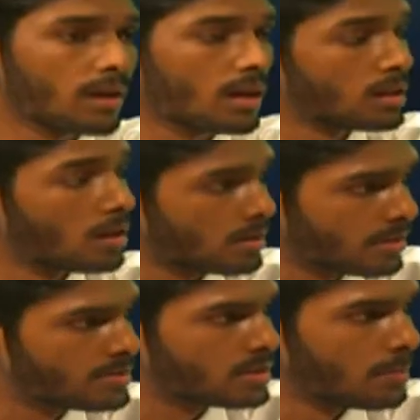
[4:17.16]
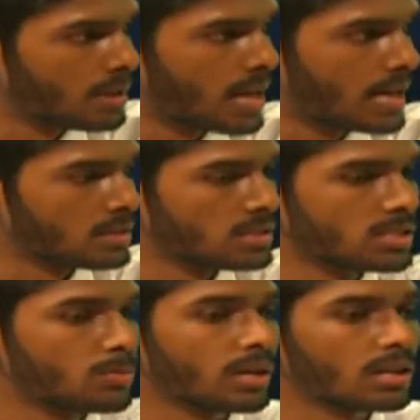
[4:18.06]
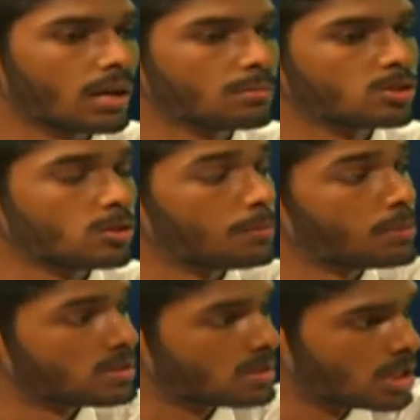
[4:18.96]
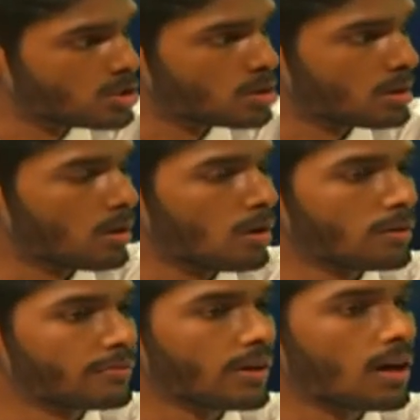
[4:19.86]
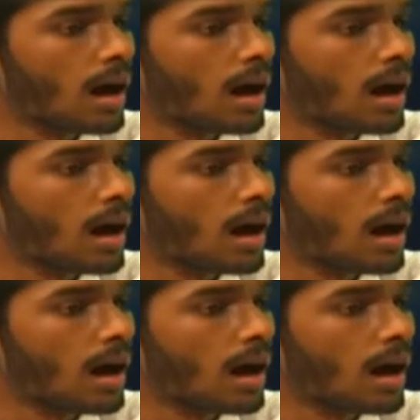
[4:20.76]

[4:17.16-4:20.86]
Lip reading: are a lot of similarities when it comes to the procedure of